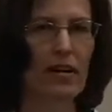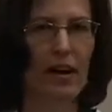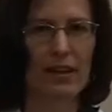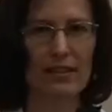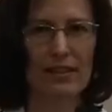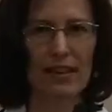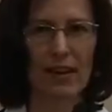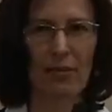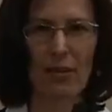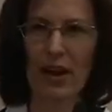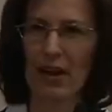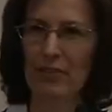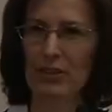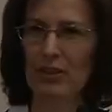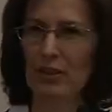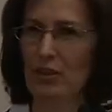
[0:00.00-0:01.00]
say we have
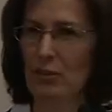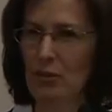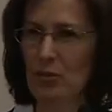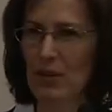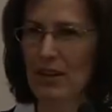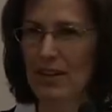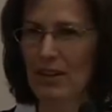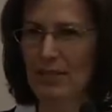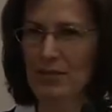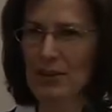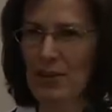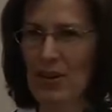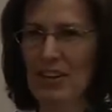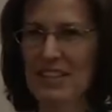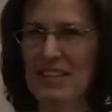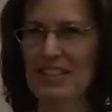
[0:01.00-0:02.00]
a degree of
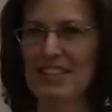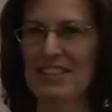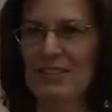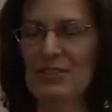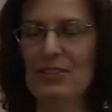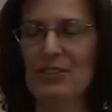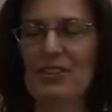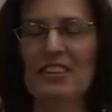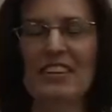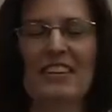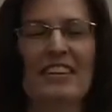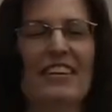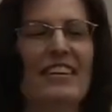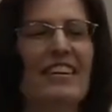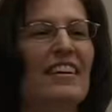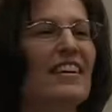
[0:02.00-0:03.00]
choice at the school.
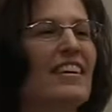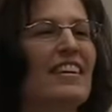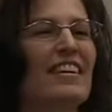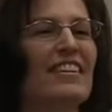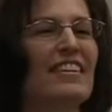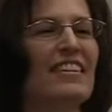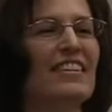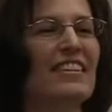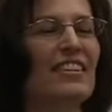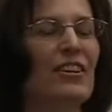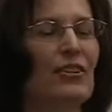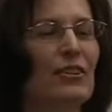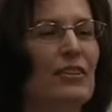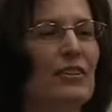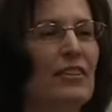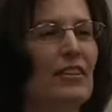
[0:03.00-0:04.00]

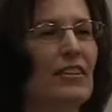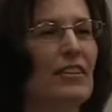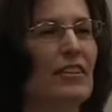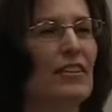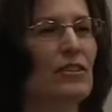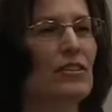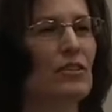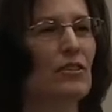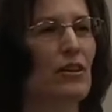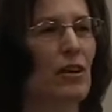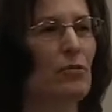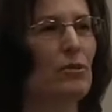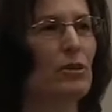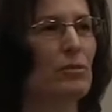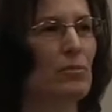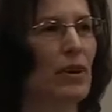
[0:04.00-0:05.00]
To come
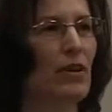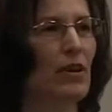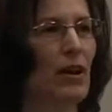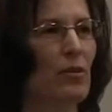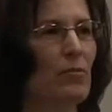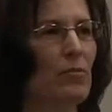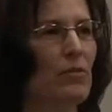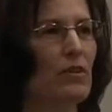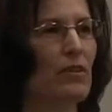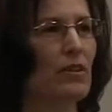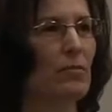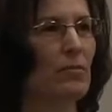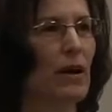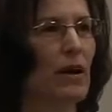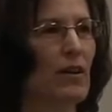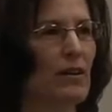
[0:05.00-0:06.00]
to Paradigm, the
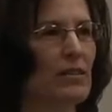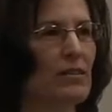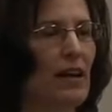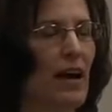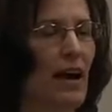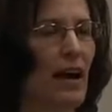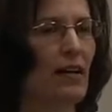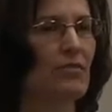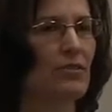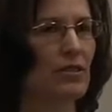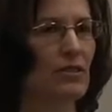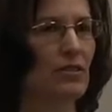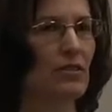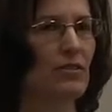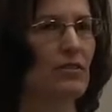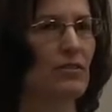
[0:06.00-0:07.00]
parents have
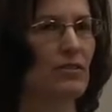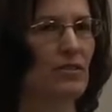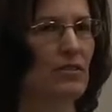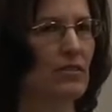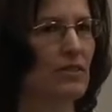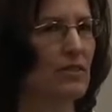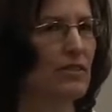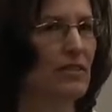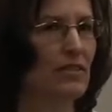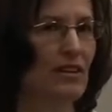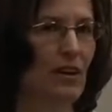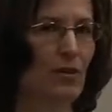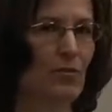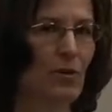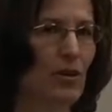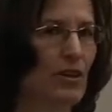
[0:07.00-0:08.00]
to
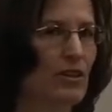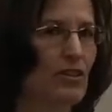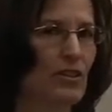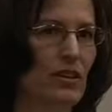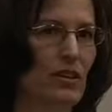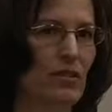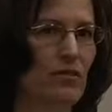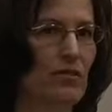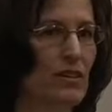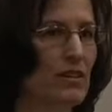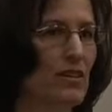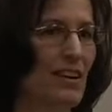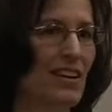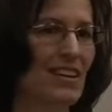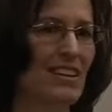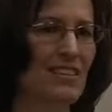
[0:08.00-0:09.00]
take more initiative. It's
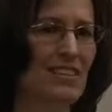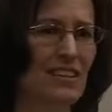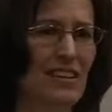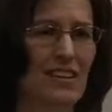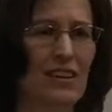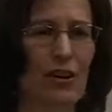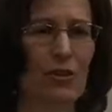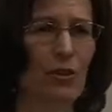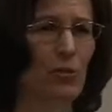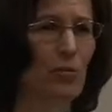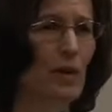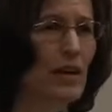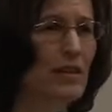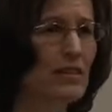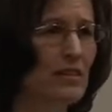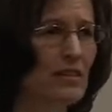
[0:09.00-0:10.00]
not easy. There are no
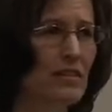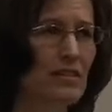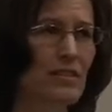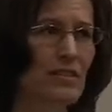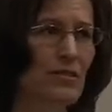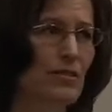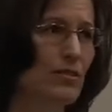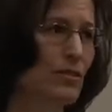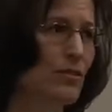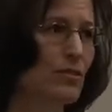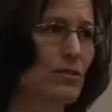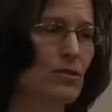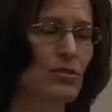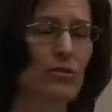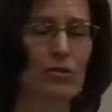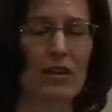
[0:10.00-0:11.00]
buses. There's no
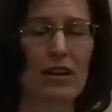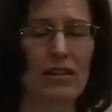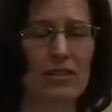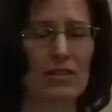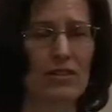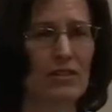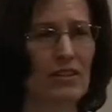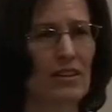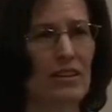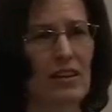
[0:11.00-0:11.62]
school lunch.